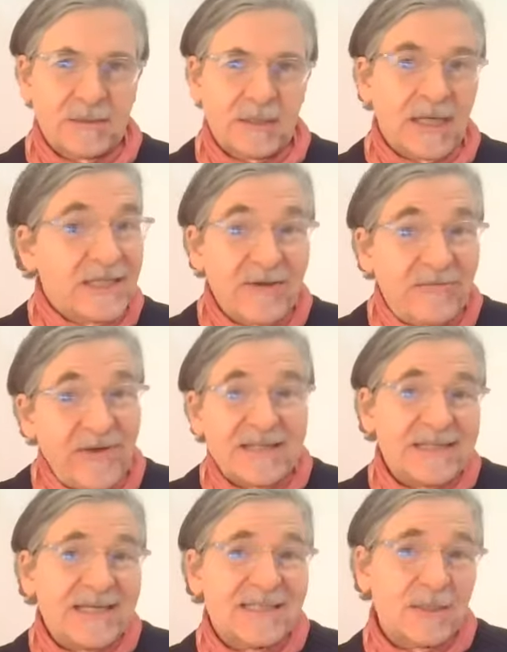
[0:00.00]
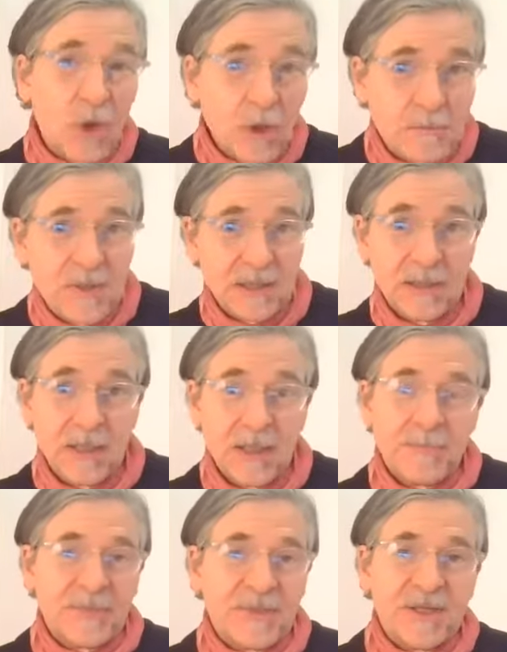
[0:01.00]
And the effect has not been
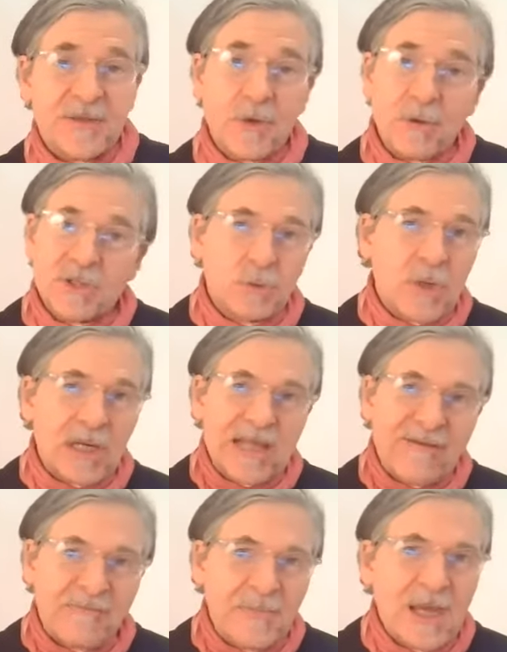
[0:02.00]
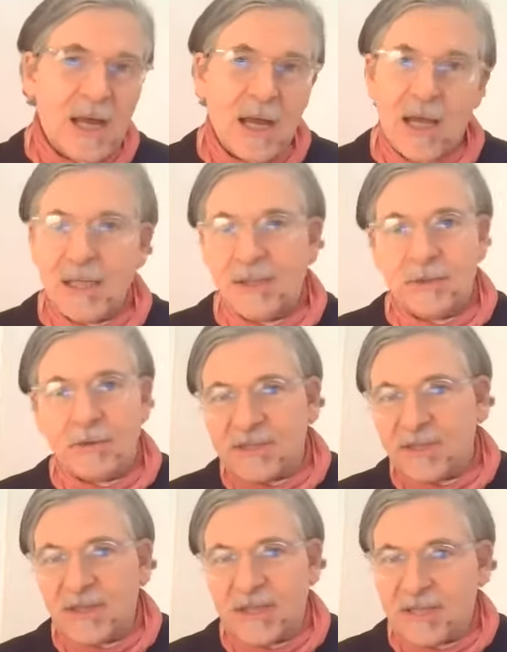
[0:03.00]
that those who are left behind, those
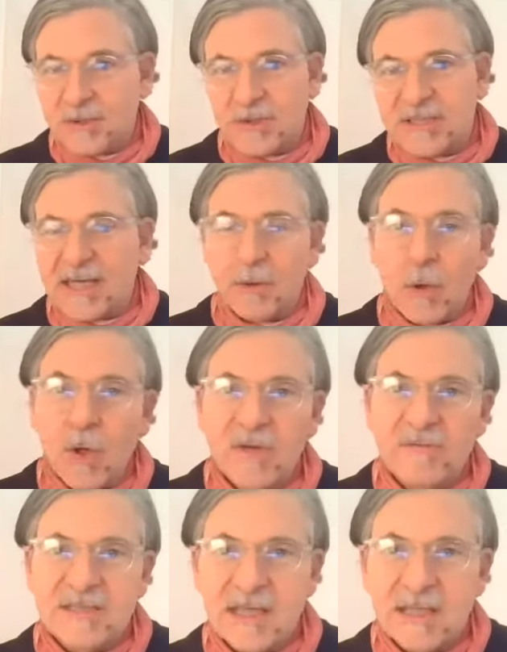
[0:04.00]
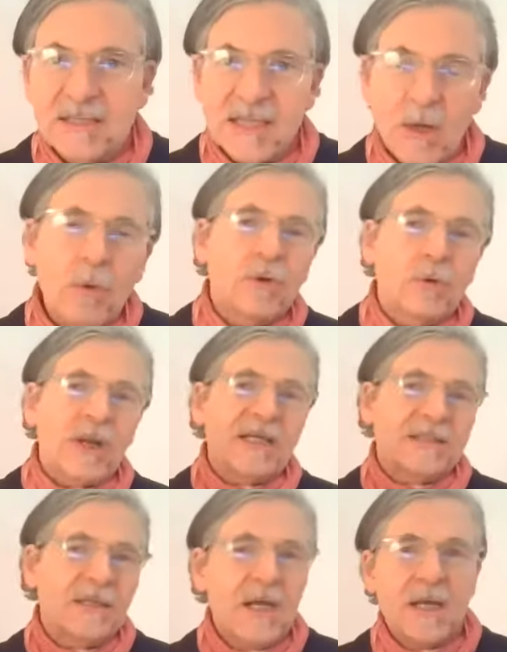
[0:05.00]
in the countryside, all of a sudden say, oh,
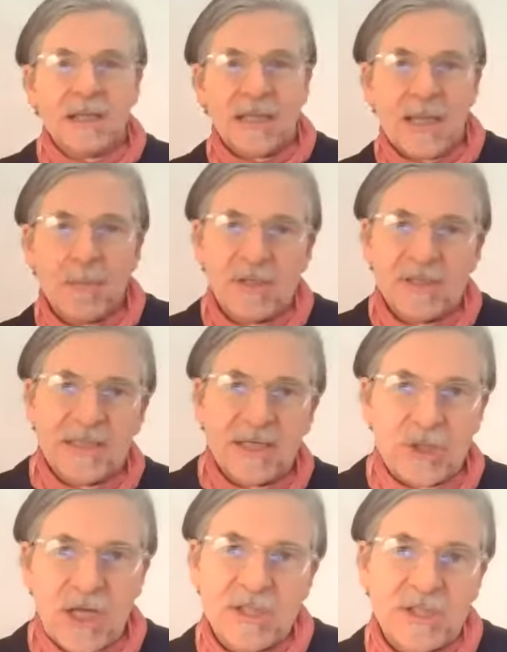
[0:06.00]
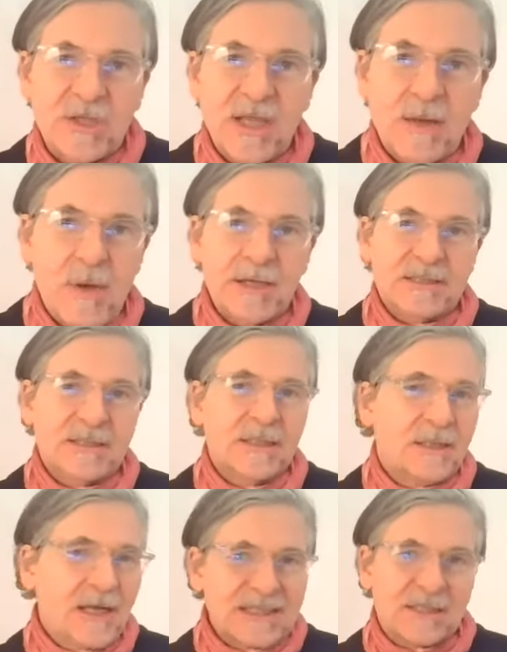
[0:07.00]
great, liberals are changing their minds.
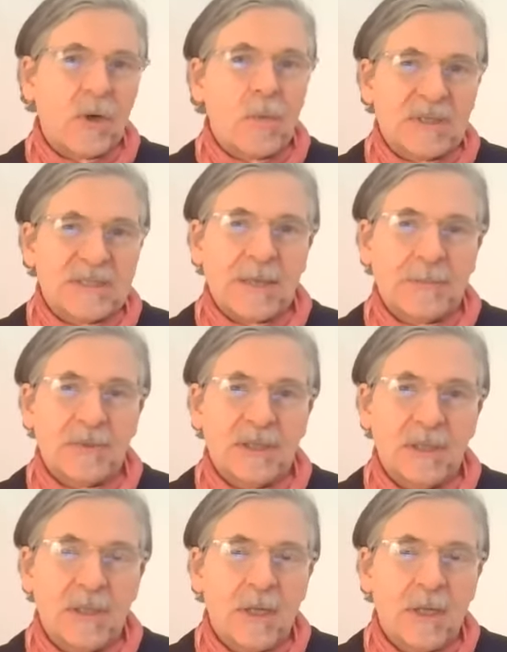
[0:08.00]
That's not what's happening.